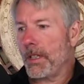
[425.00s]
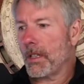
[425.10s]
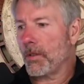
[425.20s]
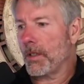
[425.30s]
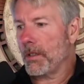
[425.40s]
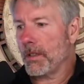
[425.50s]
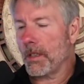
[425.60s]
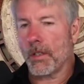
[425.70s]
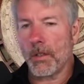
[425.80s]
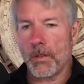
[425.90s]
clear
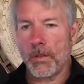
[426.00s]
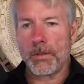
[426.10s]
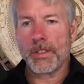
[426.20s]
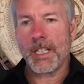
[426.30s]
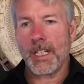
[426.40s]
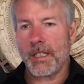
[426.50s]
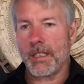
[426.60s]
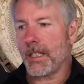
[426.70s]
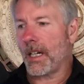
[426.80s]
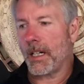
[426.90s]
that gold kind
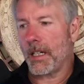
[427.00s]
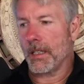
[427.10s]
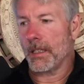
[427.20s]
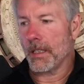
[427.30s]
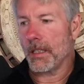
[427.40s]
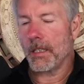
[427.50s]
of died.